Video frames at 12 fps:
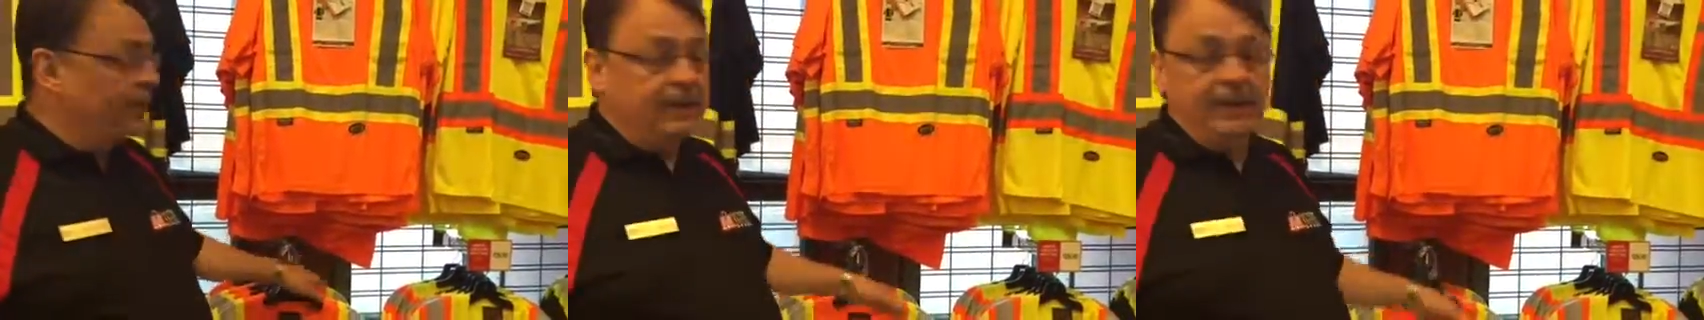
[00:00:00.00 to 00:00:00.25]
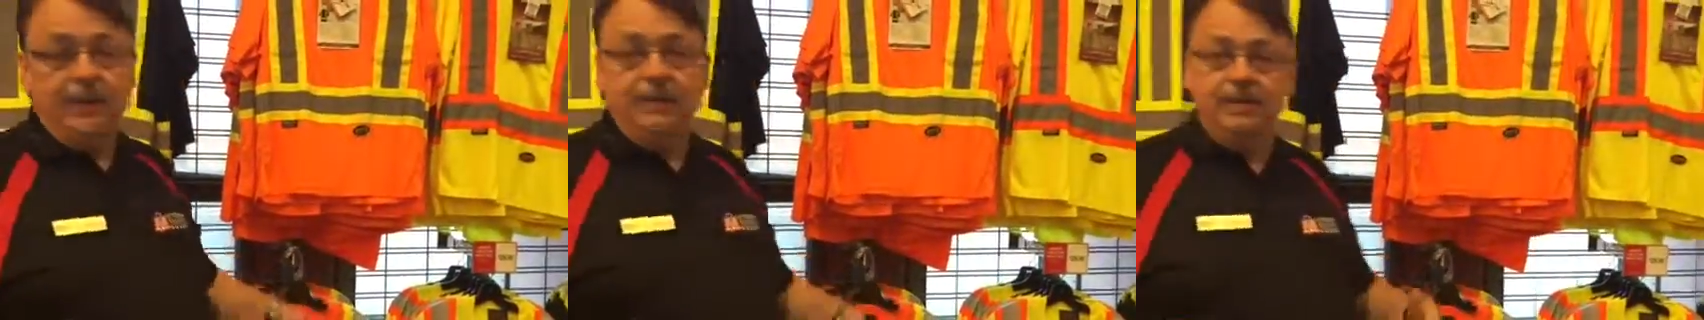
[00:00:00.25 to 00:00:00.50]

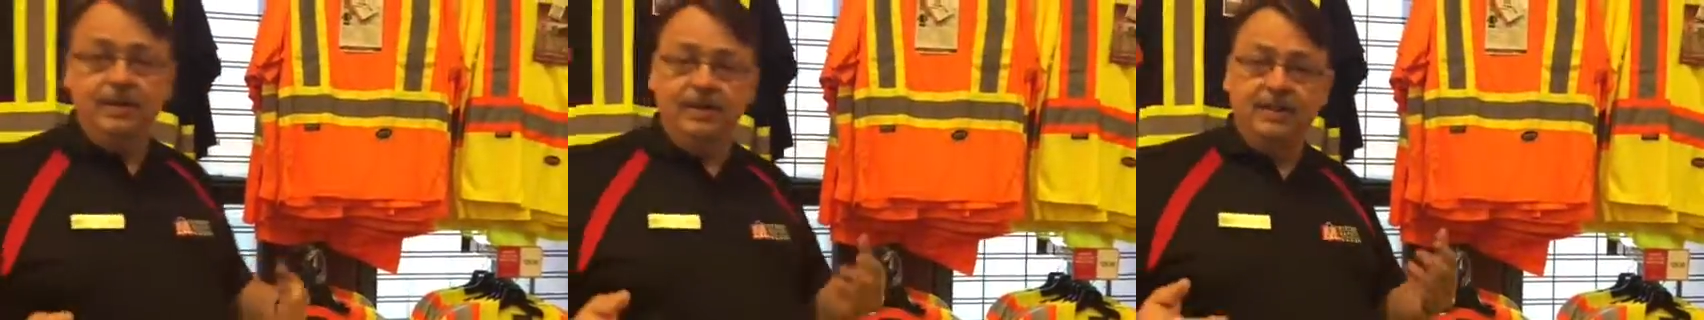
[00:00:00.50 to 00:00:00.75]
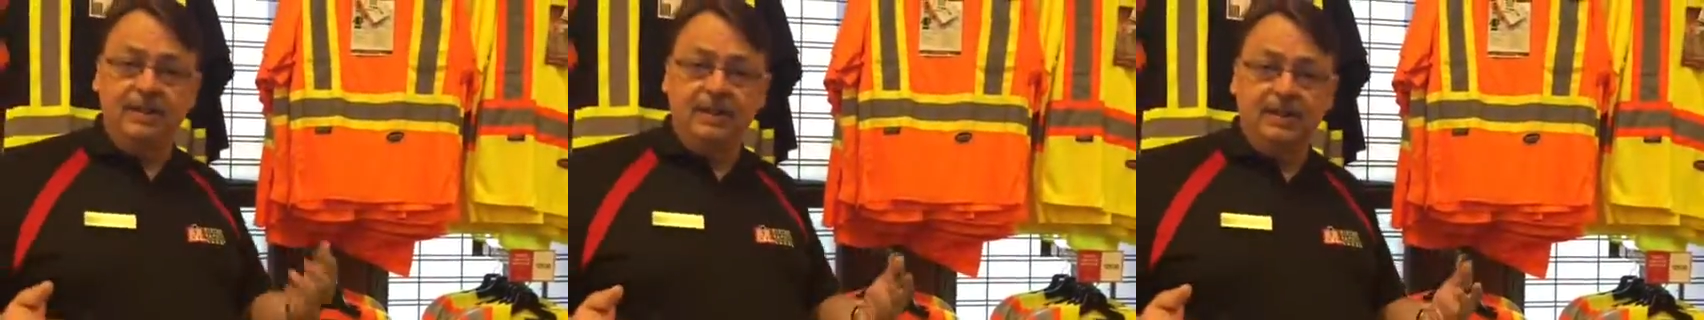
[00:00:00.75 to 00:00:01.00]
related to
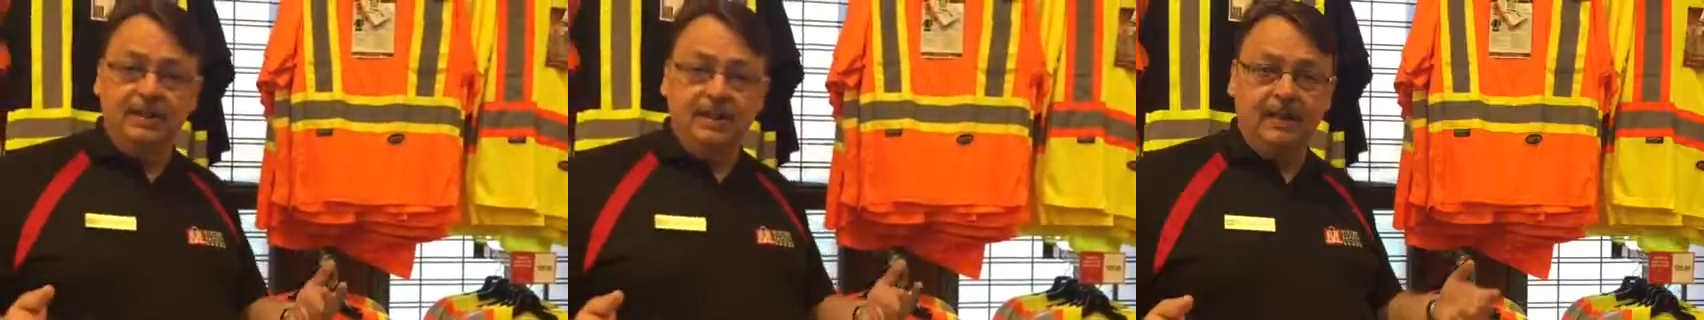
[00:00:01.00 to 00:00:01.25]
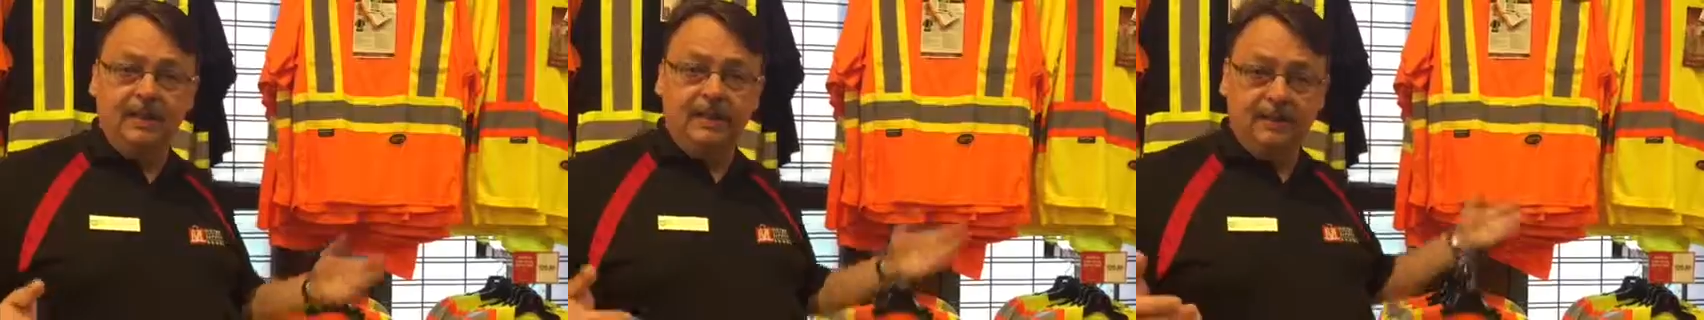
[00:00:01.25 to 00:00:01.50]
the
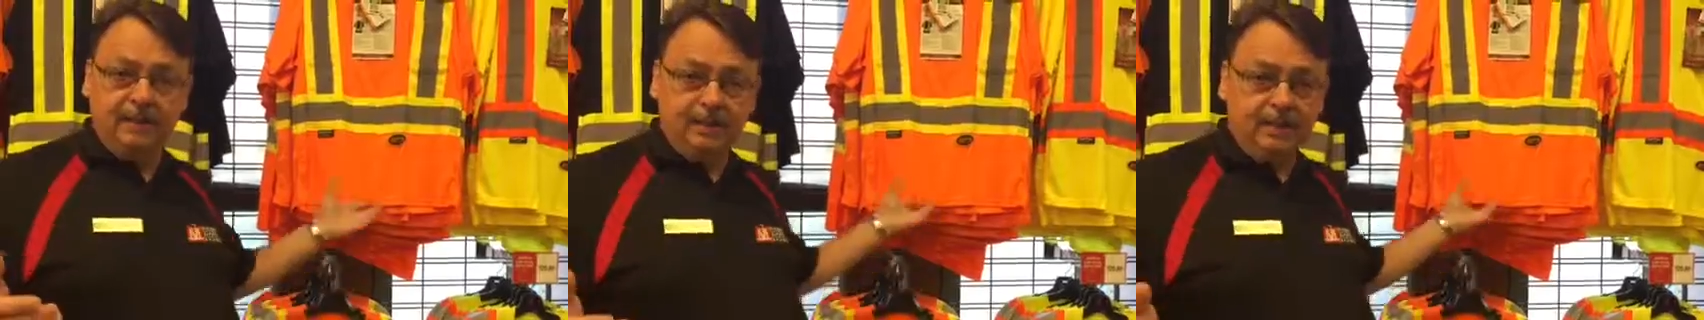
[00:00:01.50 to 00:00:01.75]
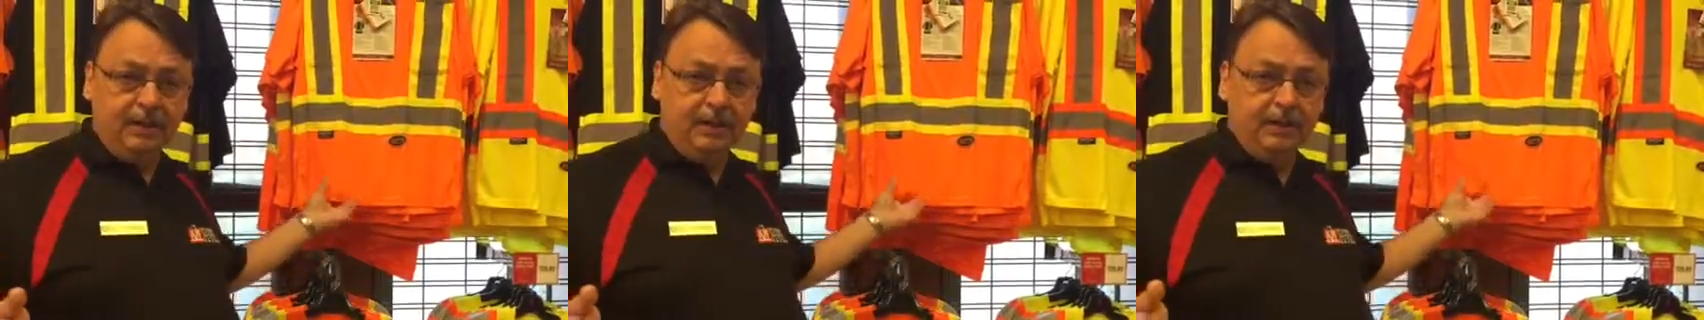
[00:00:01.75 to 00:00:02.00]
CSA
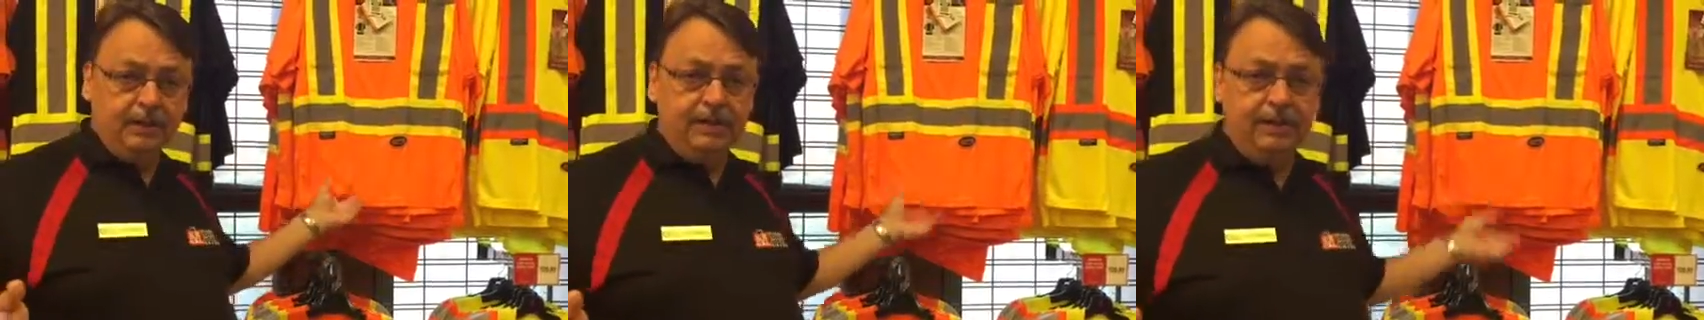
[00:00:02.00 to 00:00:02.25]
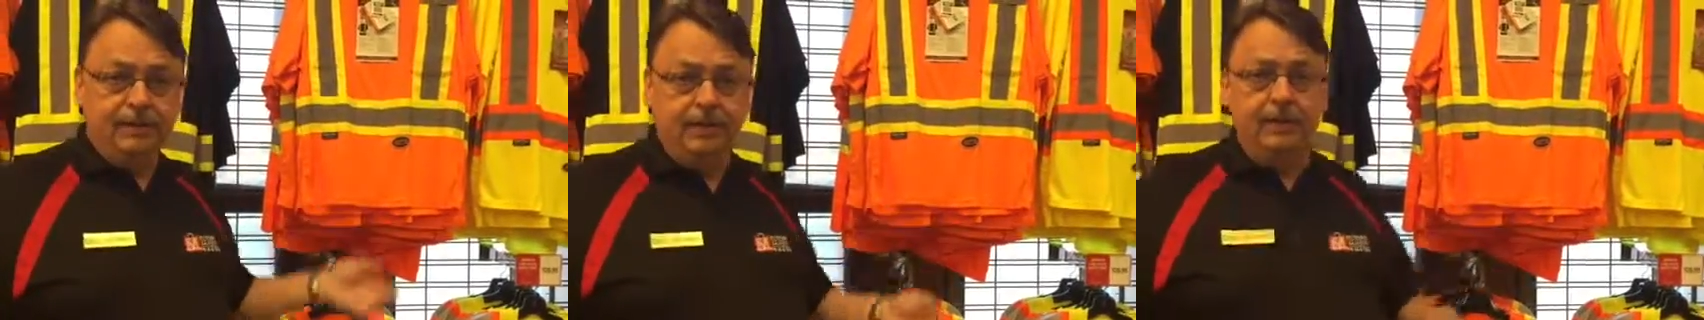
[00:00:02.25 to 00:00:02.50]

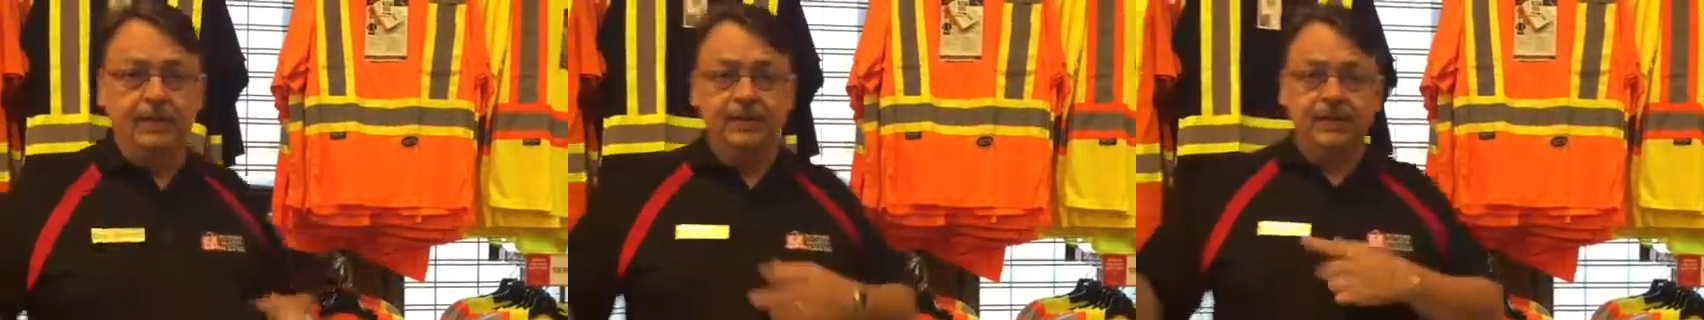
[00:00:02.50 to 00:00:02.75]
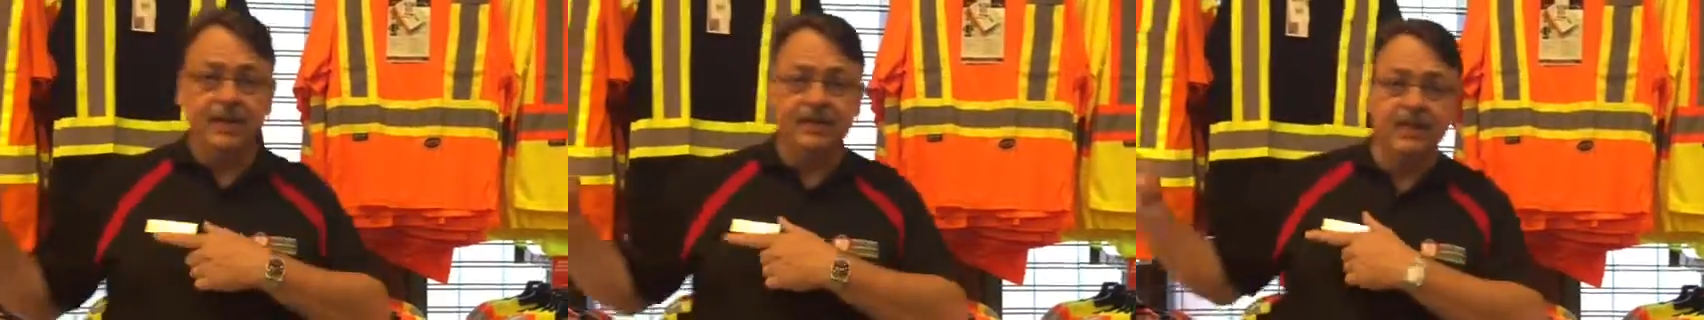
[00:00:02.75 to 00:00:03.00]
t-shirts are the
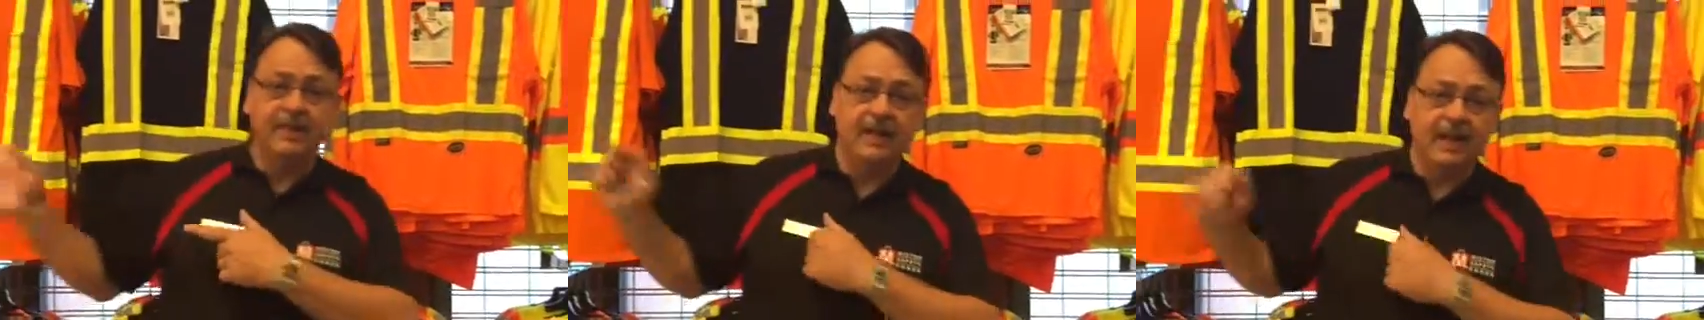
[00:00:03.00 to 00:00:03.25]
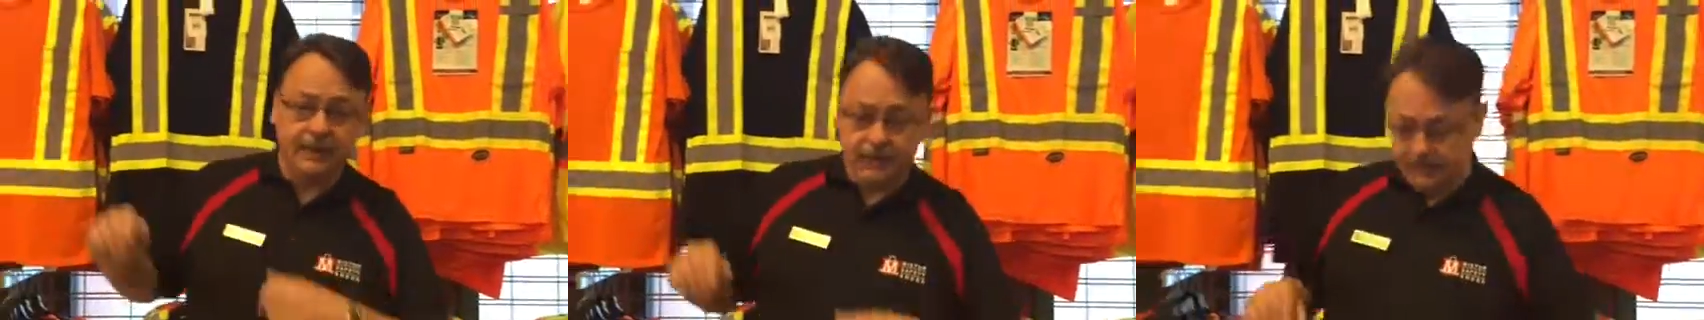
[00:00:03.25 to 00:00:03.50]
CSA
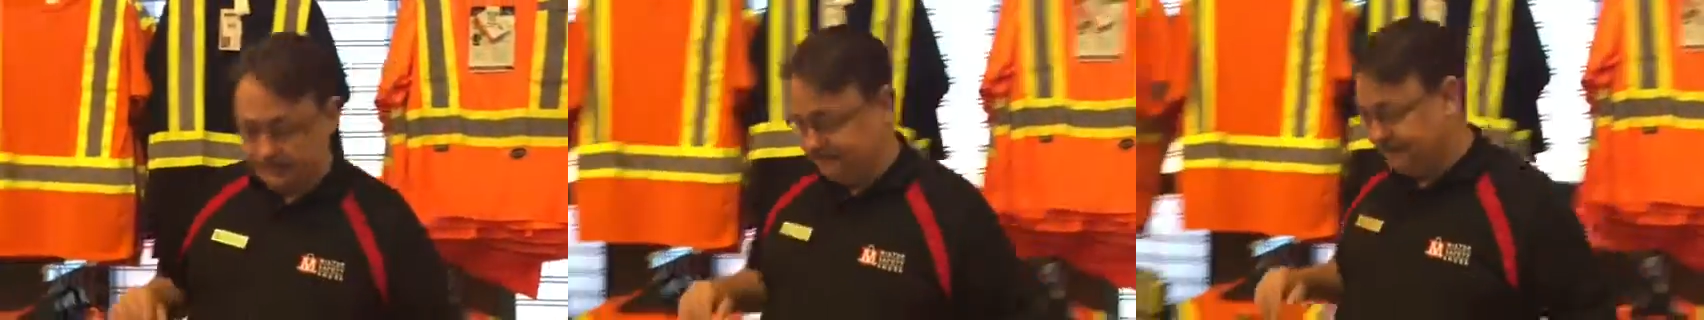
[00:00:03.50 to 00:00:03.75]
vests.